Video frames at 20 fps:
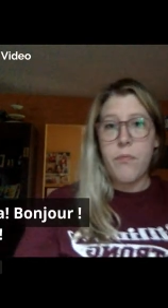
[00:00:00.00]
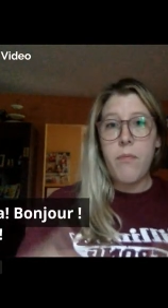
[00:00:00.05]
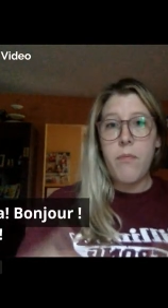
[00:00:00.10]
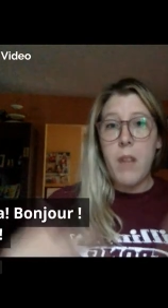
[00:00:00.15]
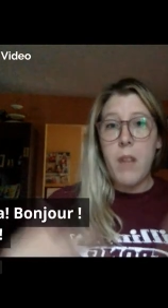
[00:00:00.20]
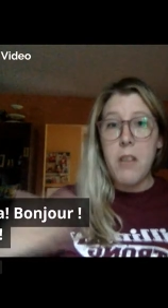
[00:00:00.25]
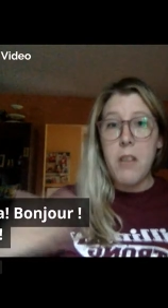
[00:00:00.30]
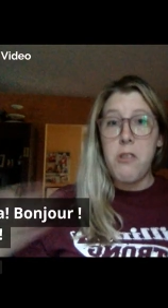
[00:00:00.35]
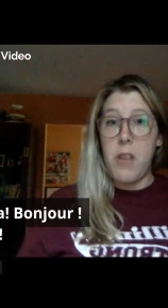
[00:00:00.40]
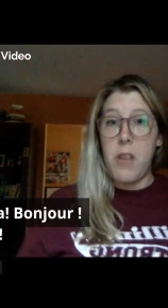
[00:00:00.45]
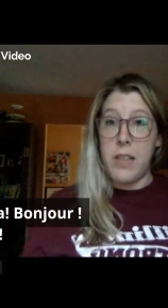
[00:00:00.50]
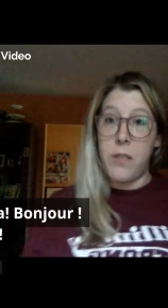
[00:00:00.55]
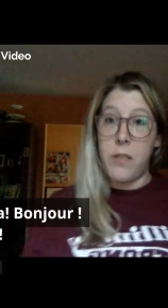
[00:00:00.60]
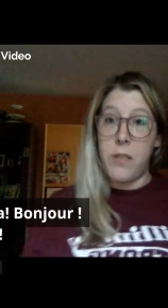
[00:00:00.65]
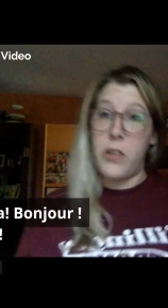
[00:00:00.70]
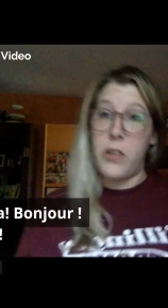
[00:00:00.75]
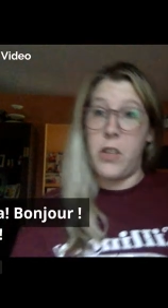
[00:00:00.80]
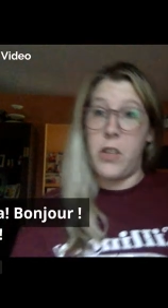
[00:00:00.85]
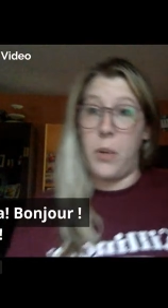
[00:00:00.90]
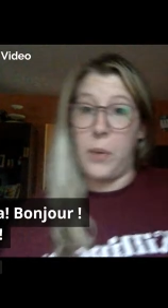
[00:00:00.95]
So that's the
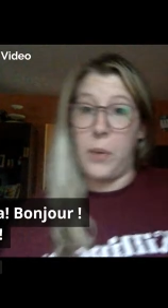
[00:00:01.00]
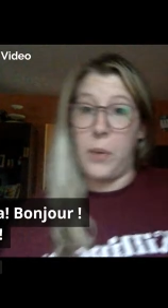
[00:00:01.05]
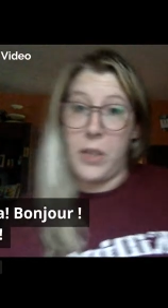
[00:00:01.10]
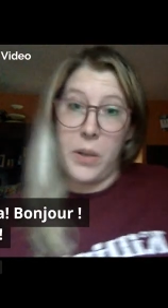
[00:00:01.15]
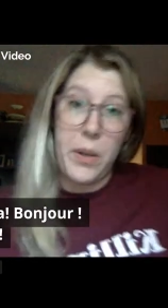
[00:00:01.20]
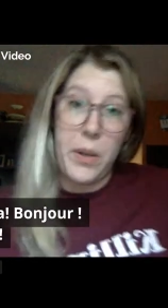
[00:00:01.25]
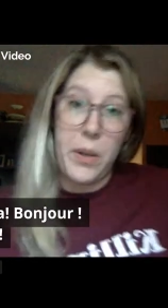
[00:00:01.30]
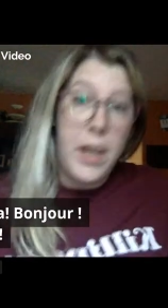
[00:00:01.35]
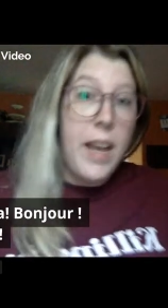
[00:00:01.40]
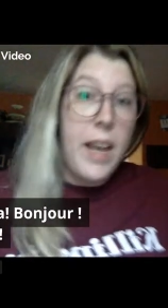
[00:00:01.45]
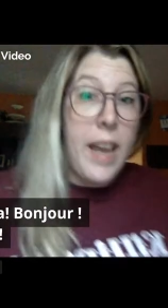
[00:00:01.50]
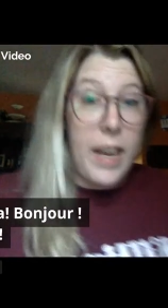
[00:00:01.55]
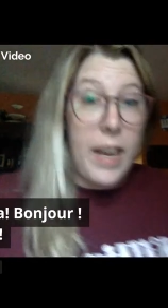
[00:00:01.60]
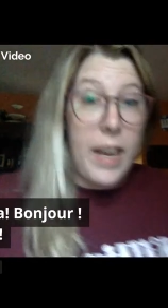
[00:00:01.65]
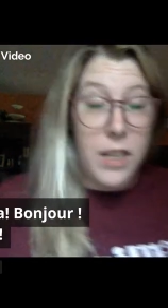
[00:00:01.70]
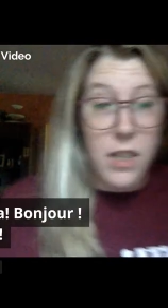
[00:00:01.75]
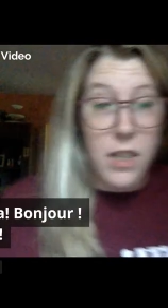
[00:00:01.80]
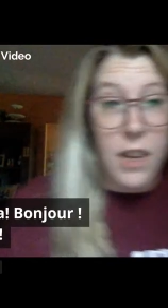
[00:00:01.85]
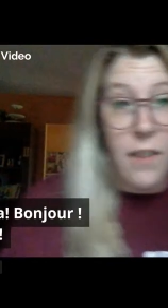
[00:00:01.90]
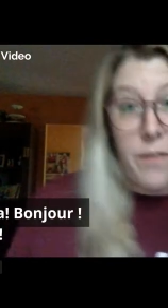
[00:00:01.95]
first thing you want to do
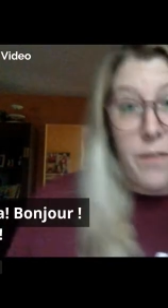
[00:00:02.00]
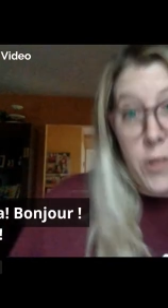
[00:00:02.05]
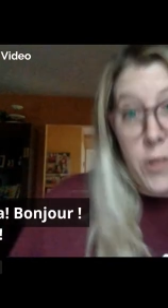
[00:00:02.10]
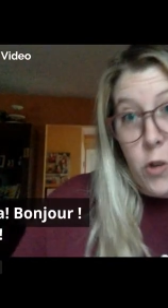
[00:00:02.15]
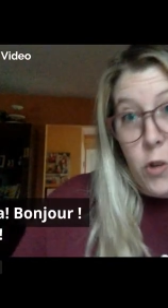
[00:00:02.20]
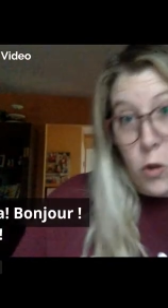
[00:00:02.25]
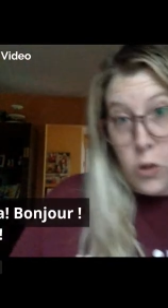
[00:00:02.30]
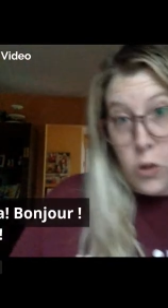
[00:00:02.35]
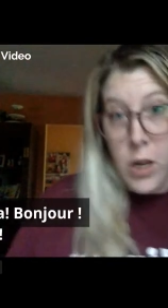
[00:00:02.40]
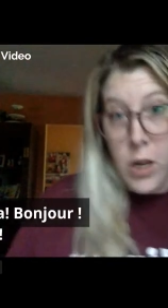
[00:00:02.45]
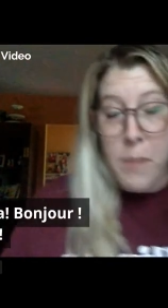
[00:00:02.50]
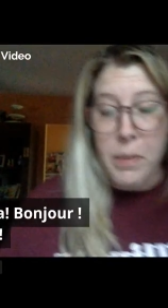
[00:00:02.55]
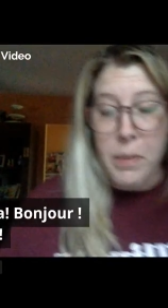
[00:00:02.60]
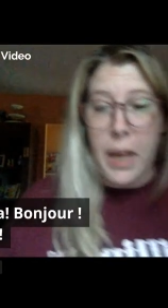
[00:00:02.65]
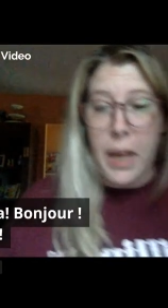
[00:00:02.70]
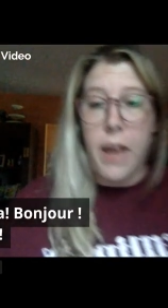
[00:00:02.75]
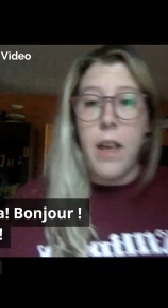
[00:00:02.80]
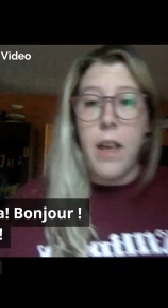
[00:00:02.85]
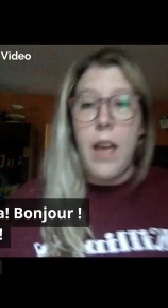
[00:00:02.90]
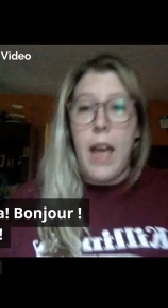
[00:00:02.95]
is choose your template.